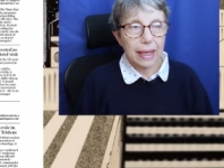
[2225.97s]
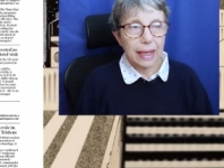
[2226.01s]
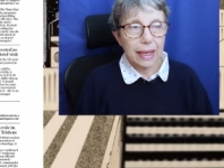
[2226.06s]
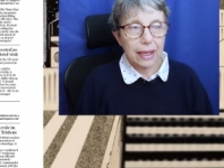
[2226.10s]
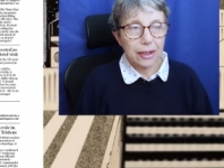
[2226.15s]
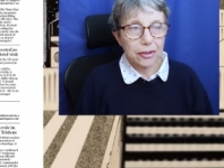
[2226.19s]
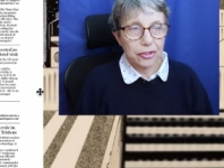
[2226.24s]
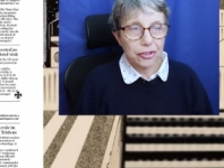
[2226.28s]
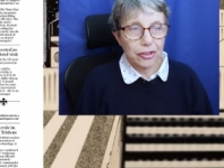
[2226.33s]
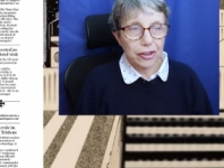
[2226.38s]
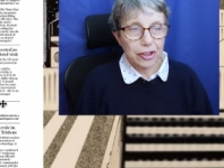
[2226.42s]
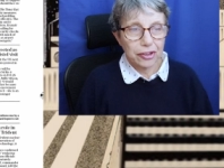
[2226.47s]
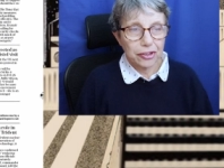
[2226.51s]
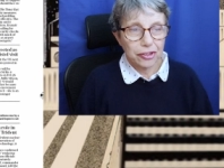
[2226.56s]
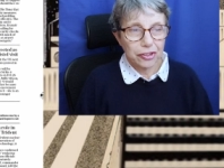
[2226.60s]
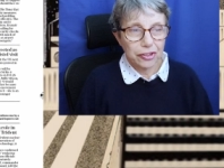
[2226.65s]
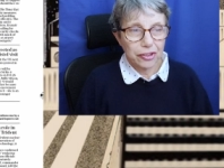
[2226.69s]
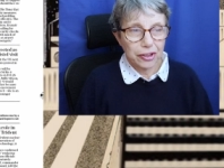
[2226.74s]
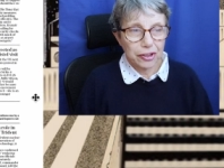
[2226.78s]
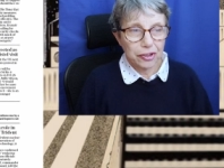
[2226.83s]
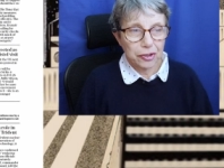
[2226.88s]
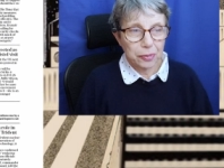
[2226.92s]
Here's
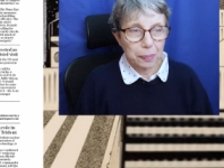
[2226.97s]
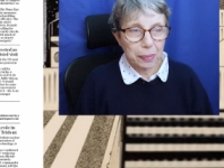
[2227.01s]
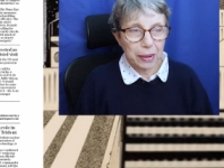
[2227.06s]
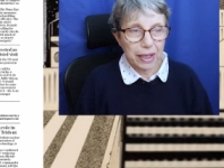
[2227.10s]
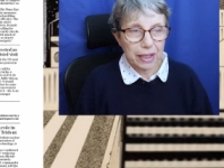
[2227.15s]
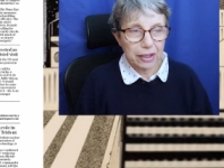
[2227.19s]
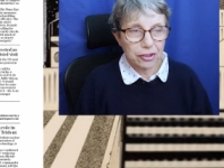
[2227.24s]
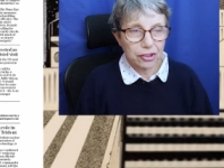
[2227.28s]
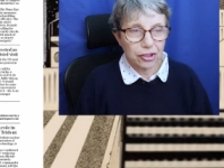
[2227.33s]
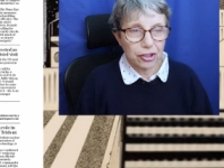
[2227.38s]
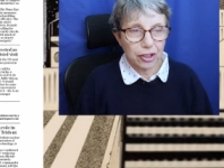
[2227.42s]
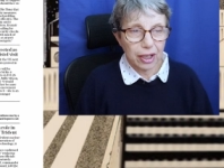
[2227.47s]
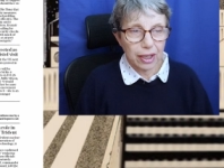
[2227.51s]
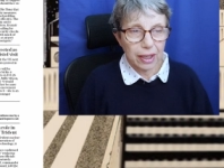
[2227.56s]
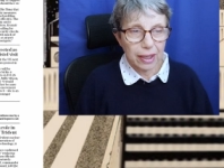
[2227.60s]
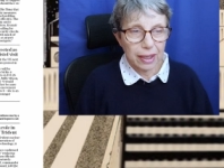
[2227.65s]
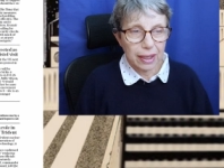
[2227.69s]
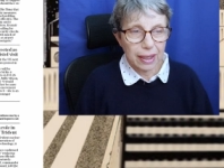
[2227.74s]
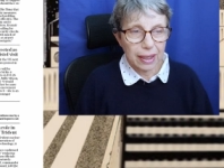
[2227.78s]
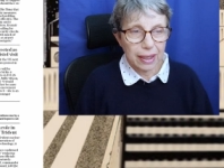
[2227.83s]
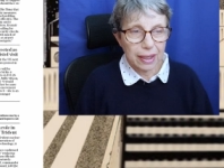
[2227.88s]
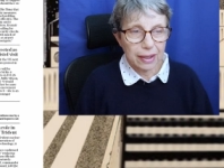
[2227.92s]
this, this picture